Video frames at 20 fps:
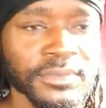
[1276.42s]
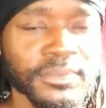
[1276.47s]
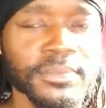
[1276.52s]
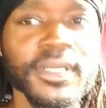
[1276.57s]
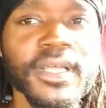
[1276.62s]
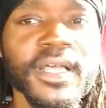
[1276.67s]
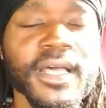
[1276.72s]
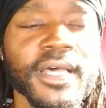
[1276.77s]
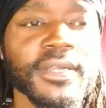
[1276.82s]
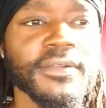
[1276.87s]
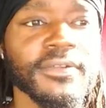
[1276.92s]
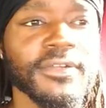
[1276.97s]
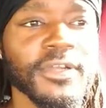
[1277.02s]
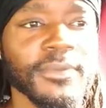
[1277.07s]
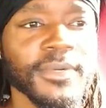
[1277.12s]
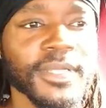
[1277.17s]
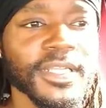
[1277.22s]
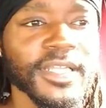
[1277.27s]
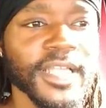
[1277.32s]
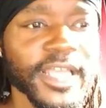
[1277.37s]
But I don't
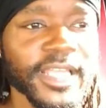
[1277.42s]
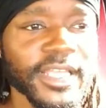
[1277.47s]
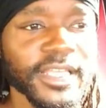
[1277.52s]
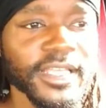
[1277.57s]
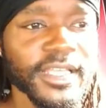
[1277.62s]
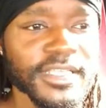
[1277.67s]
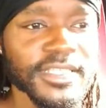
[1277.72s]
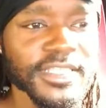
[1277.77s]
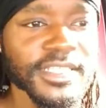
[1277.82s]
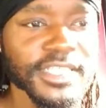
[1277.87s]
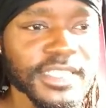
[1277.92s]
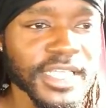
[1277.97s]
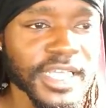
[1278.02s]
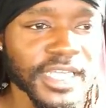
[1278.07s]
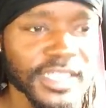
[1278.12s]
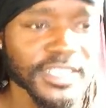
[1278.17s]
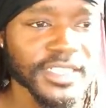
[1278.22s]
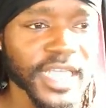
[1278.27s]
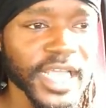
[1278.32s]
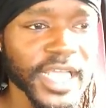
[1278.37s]
normally like it because it
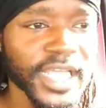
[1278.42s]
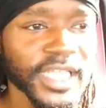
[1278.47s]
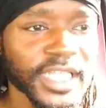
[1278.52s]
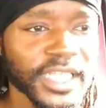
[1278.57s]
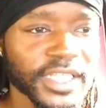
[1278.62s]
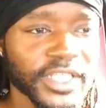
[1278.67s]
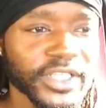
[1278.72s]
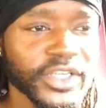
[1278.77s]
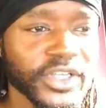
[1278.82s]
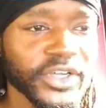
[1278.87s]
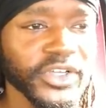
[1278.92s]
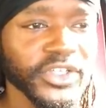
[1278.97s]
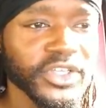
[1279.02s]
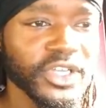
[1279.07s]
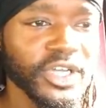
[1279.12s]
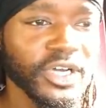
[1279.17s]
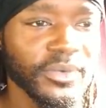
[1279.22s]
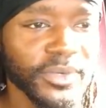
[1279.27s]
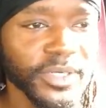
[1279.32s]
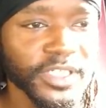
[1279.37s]
sounds like, you know, you
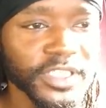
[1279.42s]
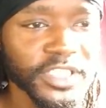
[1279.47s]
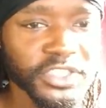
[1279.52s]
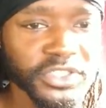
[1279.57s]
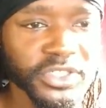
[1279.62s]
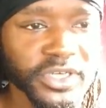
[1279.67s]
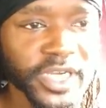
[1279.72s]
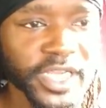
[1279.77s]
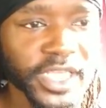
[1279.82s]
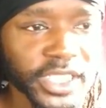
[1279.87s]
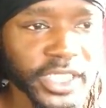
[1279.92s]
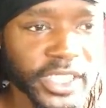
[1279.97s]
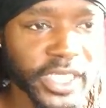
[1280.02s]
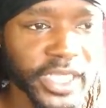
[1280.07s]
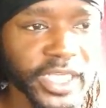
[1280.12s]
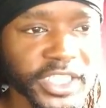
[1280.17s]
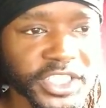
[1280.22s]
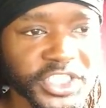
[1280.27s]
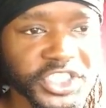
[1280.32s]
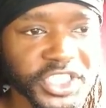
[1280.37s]
don't want to strain your
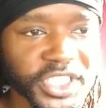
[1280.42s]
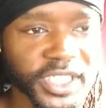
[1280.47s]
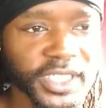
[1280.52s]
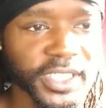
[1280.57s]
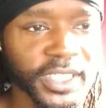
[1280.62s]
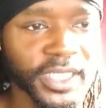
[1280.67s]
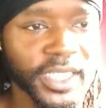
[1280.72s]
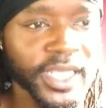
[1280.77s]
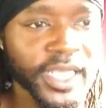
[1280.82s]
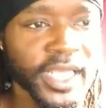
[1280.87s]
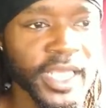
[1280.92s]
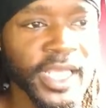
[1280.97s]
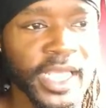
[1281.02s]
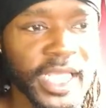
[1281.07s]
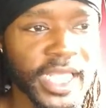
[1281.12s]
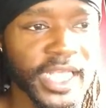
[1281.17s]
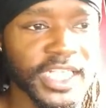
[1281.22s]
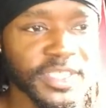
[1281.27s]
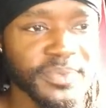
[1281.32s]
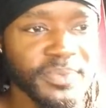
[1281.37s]
engine,
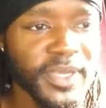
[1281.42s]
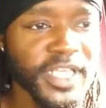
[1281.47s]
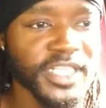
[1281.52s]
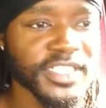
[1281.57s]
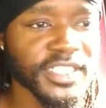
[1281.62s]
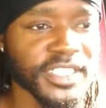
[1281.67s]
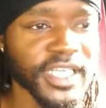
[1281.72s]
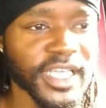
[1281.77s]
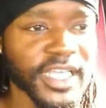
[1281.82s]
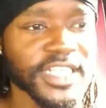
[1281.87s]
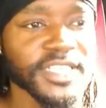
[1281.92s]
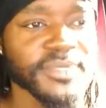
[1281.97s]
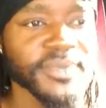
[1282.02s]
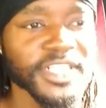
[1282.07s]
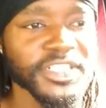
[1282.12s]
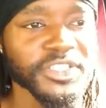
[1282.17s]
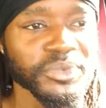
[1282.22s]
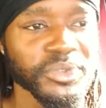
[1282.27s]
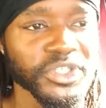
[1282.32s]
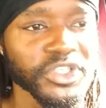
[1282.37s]
especially
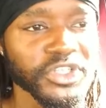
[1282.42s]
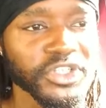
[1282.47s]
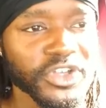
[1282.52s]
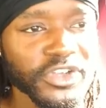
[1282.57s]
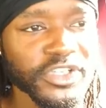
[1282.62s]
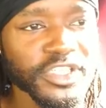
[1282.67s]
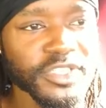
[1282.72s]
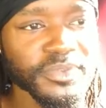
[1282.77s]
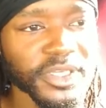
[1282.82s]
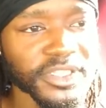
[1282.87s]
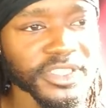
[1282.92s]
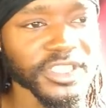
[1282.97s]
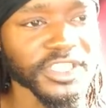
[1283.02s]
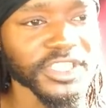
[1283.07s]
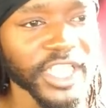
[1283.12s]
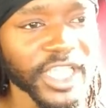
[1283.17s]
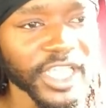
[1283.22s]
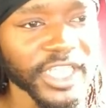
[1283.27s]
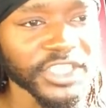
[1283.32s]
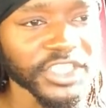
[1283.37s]
when you know you're supposed
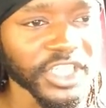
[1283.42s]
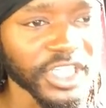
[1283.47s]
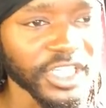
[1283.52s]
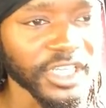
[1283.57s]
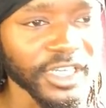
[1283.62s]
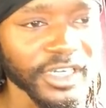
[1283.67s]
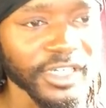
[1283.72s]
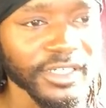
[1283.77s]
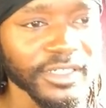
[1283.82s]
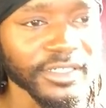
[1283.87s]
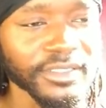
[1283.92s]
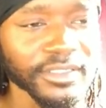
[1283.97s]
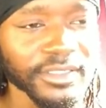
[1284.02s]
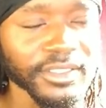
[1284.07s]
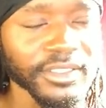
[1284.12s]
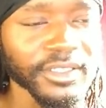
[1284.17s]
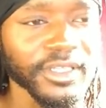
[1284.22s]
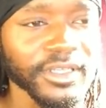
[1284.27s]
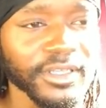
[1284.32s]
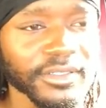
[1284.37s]
to change a gear,
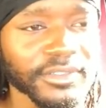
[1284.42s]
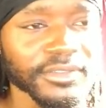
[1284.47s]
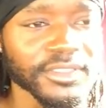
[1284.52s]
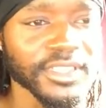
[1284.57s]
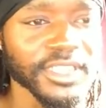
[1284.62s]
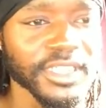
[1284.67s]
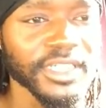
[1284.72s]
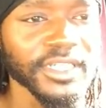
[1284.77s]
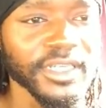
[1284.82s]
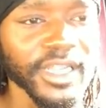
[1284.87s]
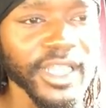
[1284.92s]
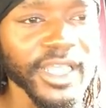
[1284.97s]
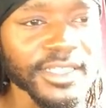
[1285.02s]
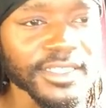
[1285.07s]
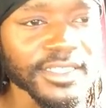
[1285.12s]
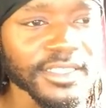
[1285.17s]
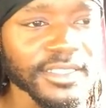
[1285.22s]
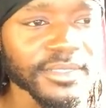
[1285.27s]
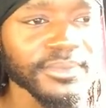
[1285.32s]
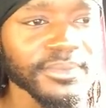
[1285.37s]
you know, to the
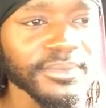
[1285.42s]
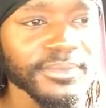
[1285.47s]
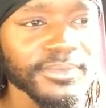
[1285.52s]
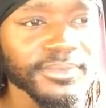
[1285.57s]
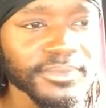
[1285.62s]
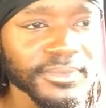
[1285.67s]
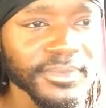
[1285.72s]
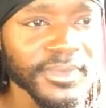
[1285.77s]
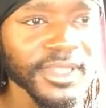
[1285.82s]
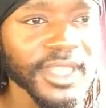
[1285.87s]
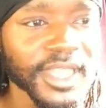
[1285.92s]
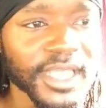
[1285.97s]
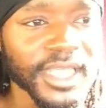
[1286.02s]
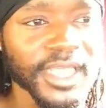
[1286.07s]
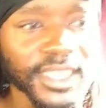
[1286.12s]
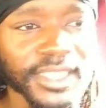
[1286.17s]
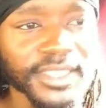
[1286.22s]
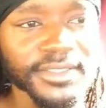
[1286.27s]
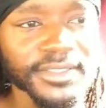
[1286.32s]
next thing.